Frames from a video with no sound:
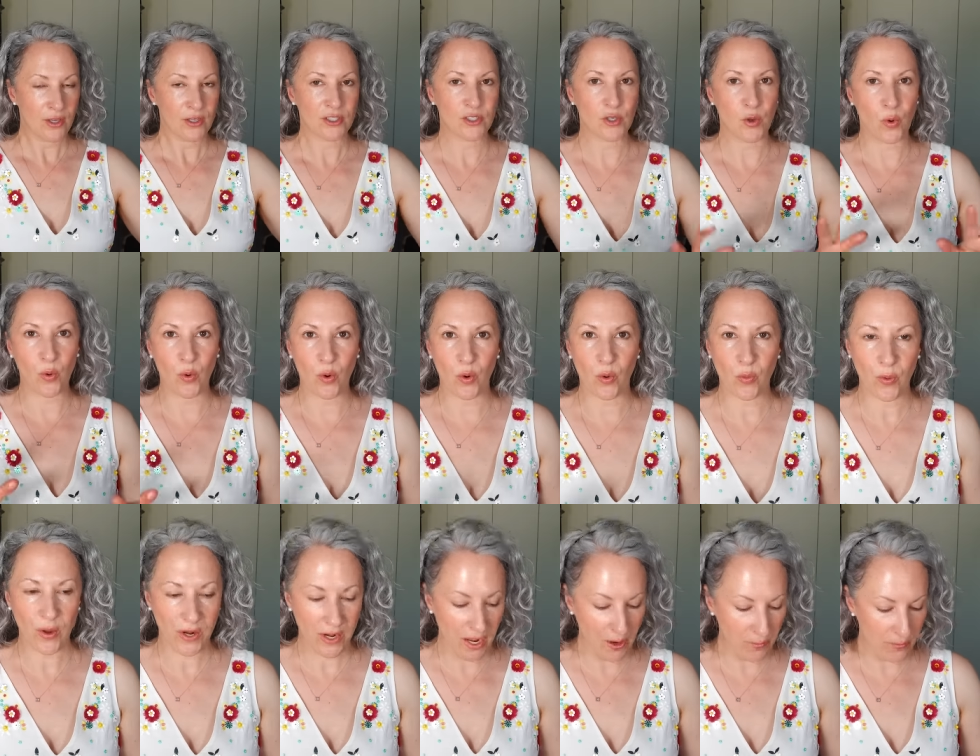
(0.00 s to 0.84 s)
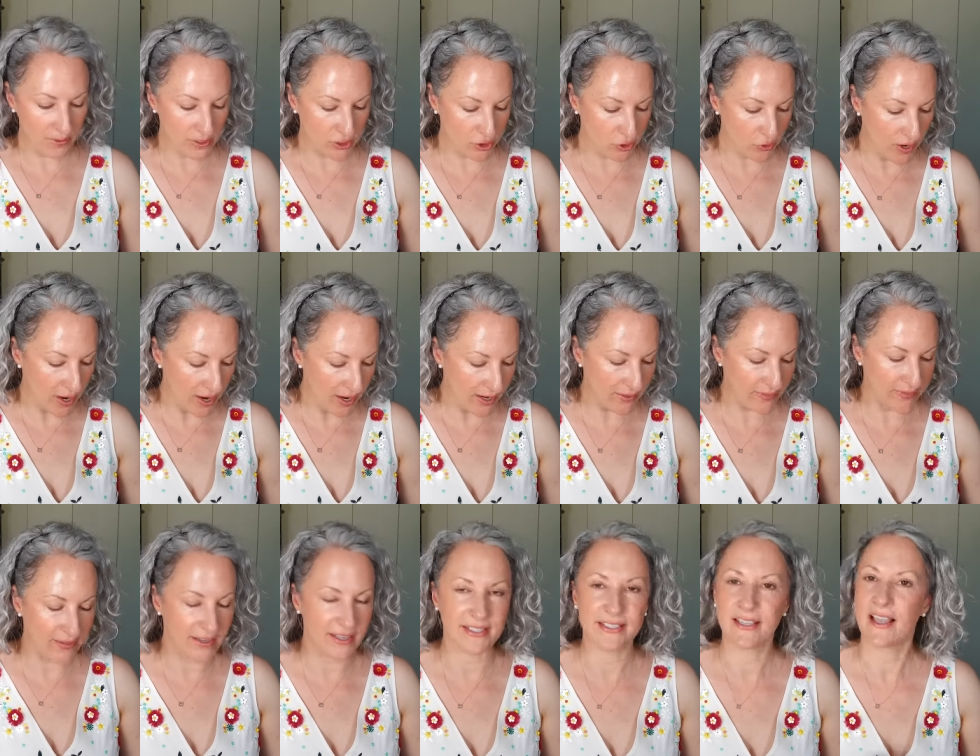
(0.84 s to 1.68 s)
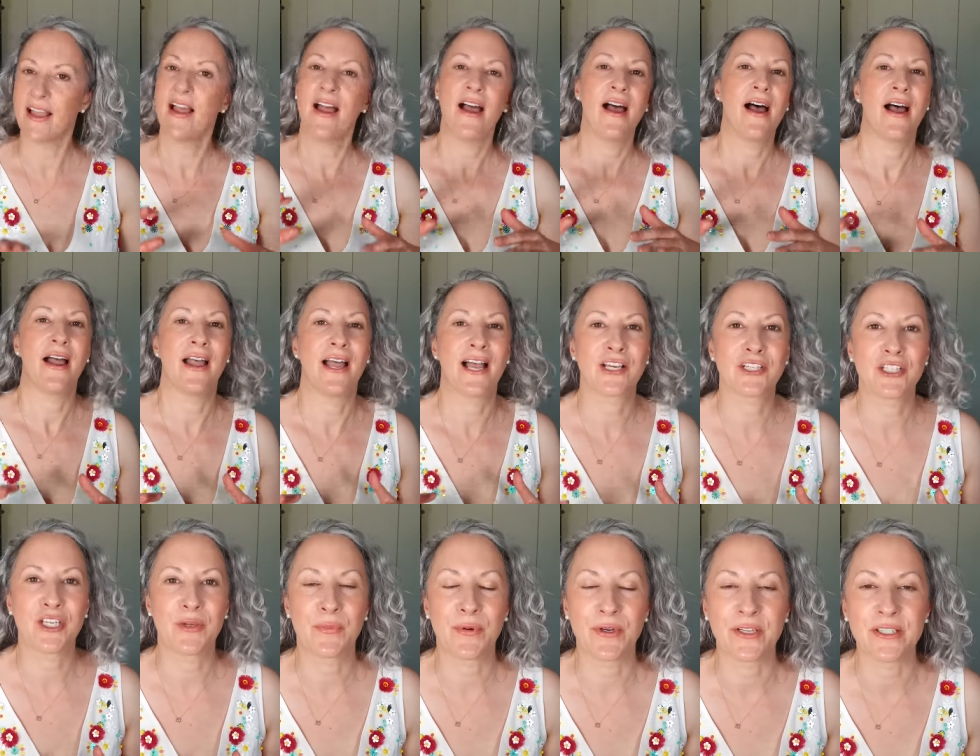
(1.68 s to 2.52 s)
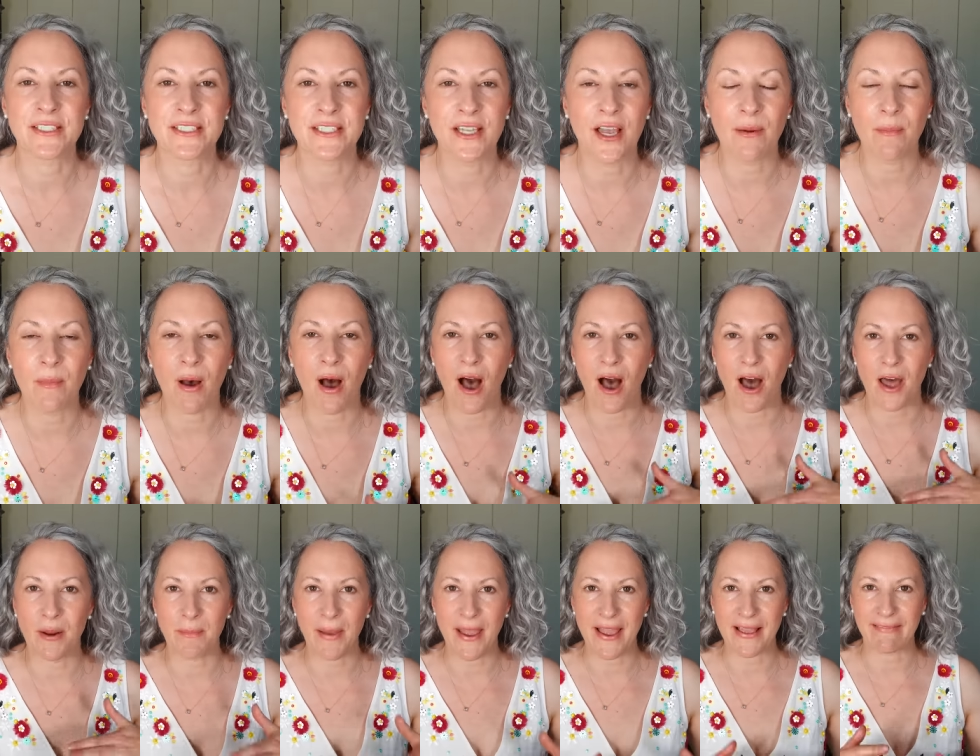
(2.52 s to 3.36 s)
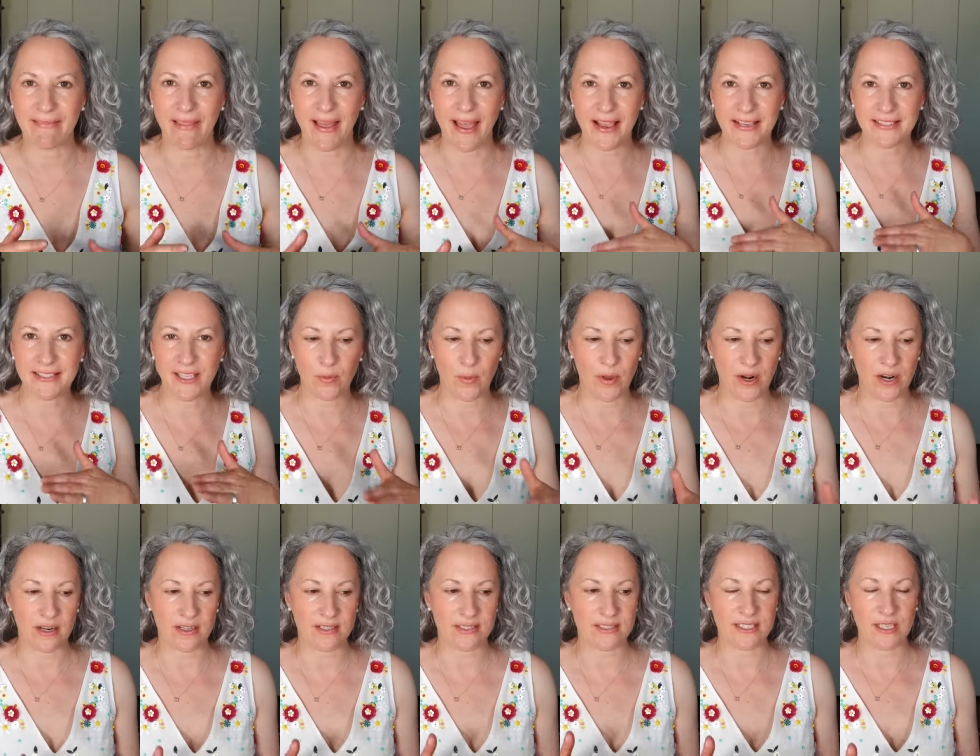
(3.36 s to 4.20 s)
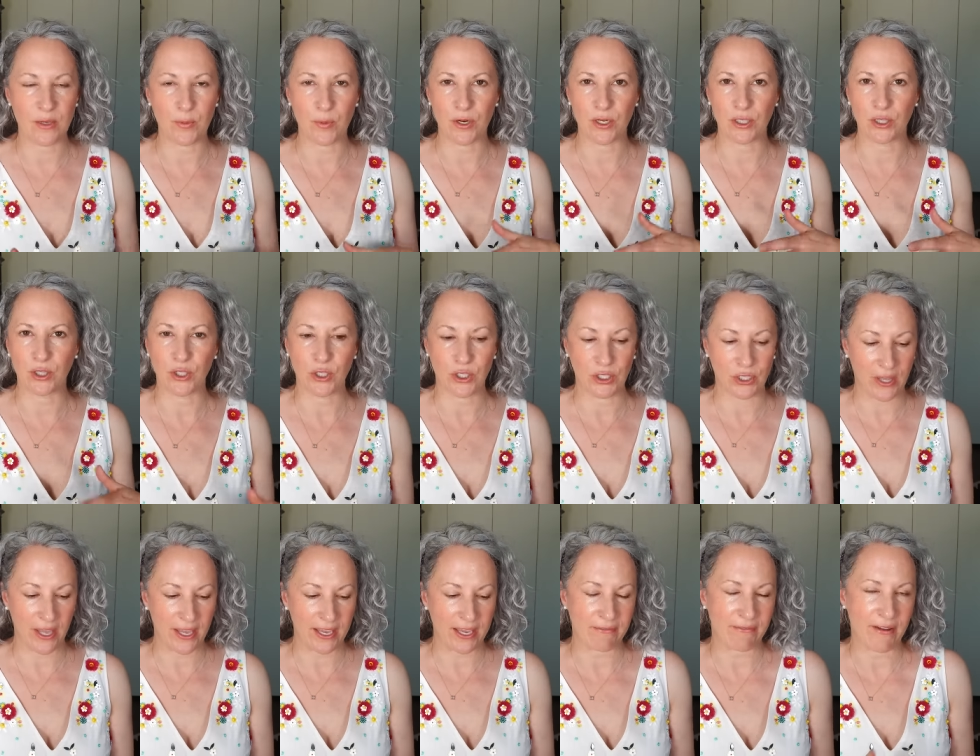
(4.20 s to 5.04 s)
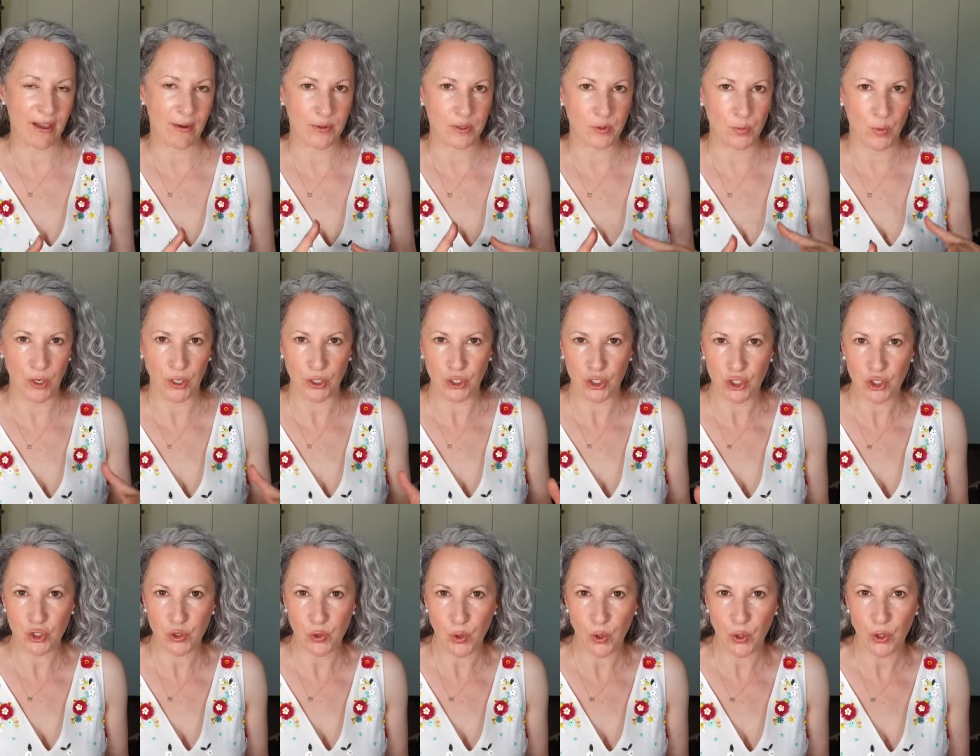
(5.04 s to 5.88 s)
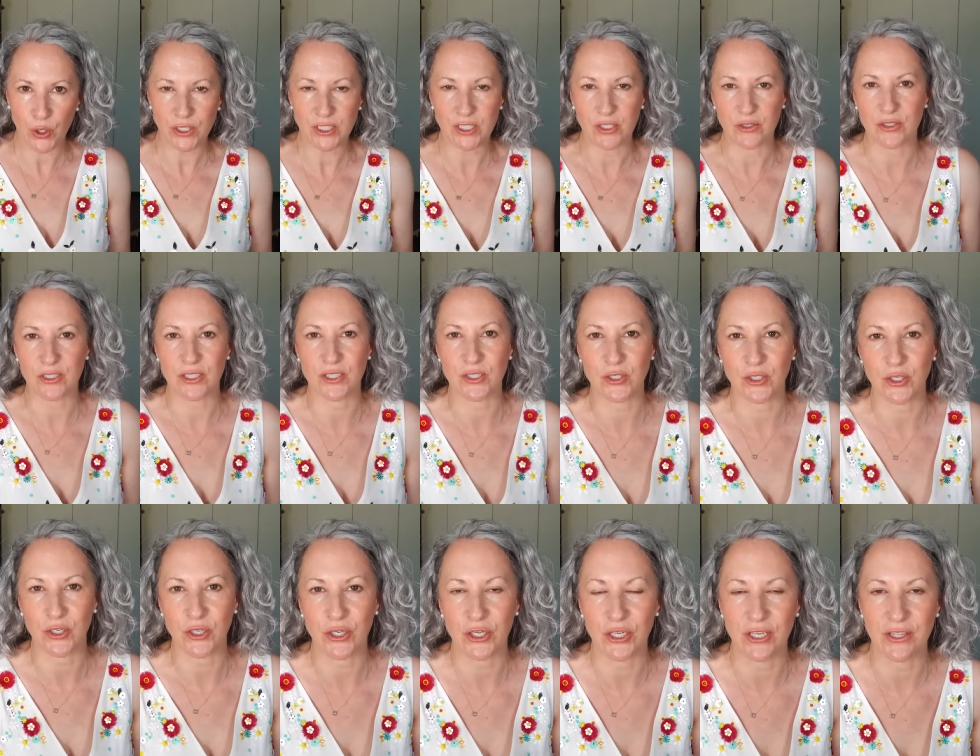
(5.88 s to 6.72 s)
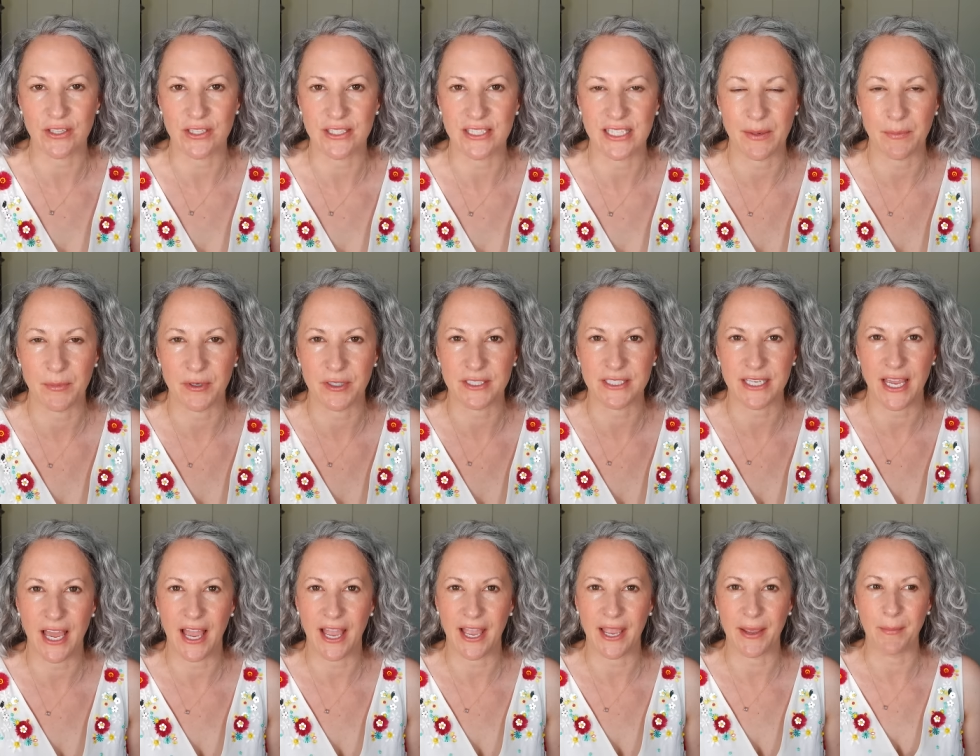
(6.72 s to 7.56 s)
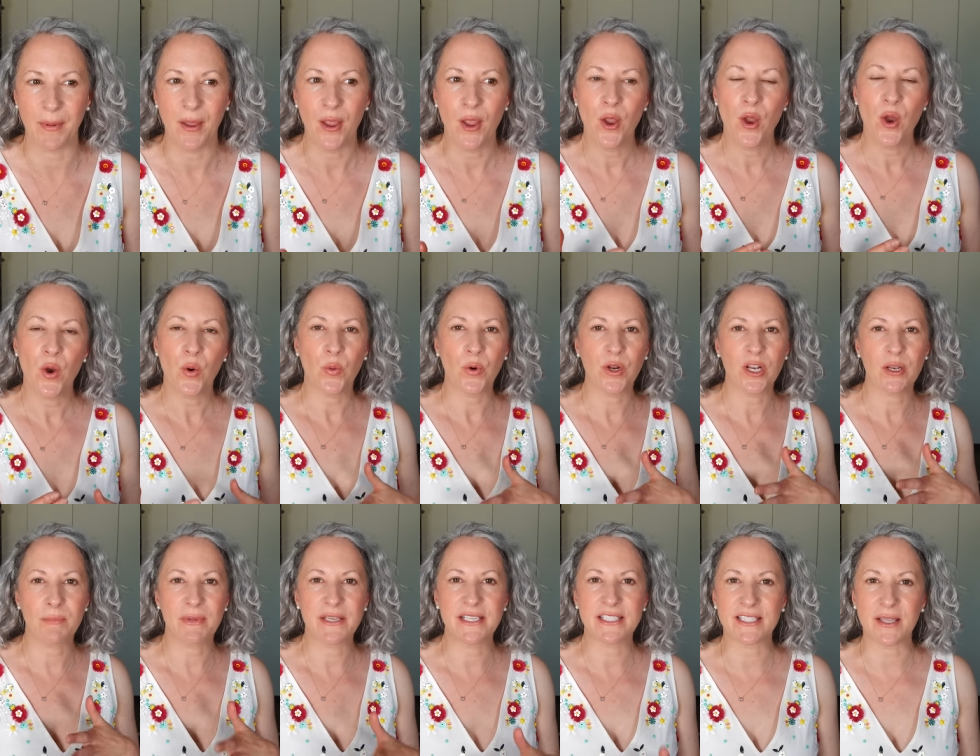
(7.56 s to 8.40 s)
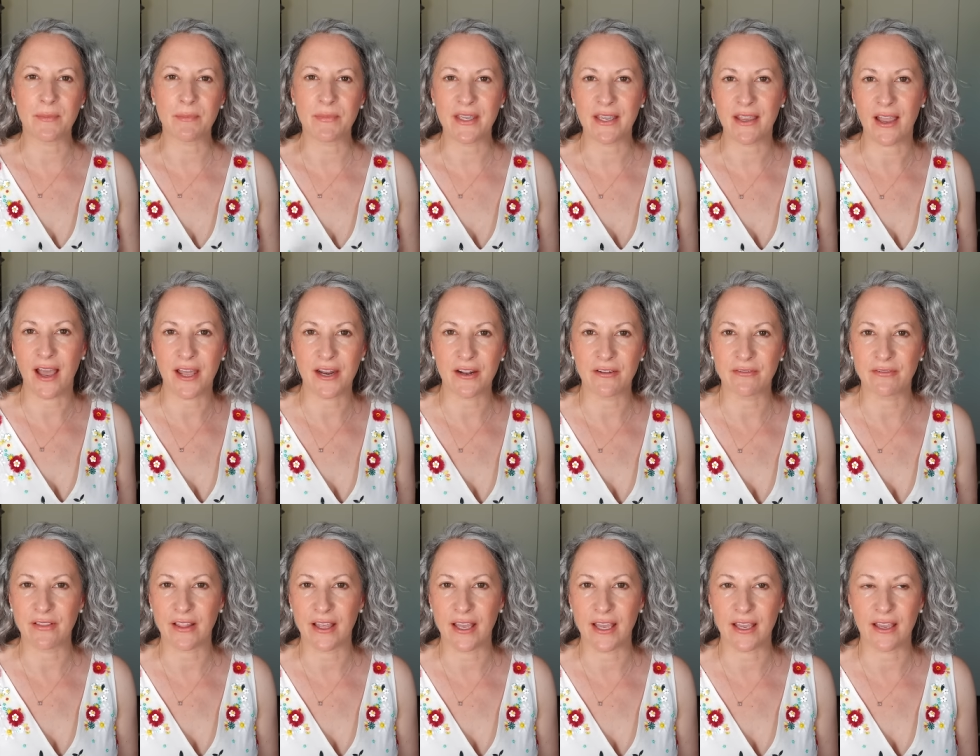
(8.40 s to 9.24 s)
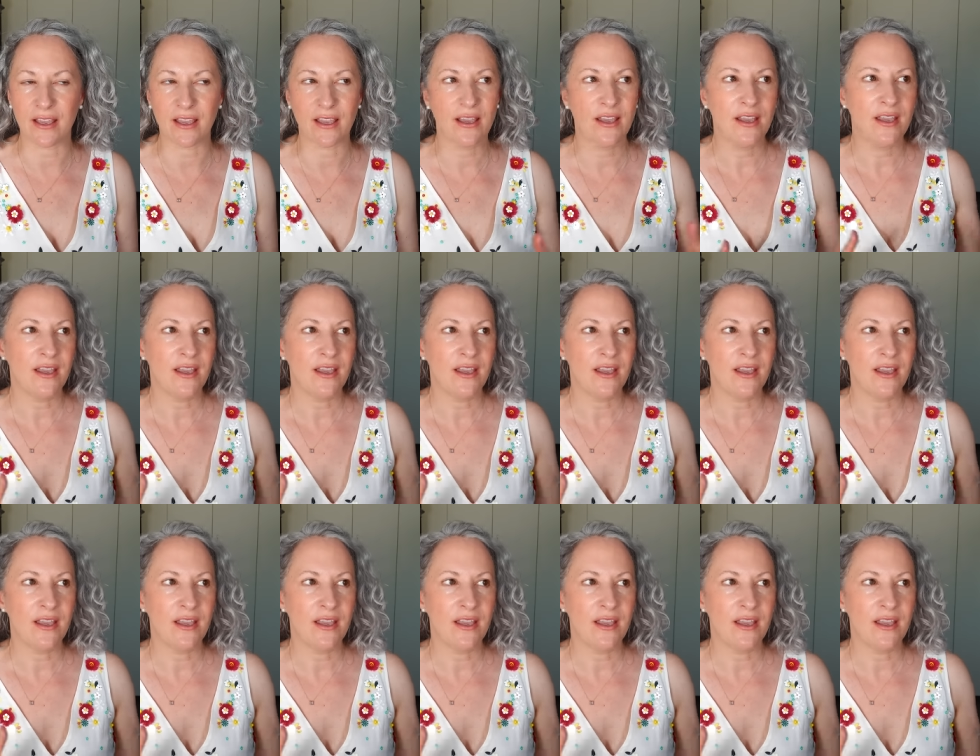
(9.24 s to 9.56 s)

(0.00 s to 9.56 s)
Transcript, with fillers: So when I was trying this, I actually put some on my legs. I wanted to see what it looked like. If I was wearing shorts or a skirt in the summertime, would it be something kind of like,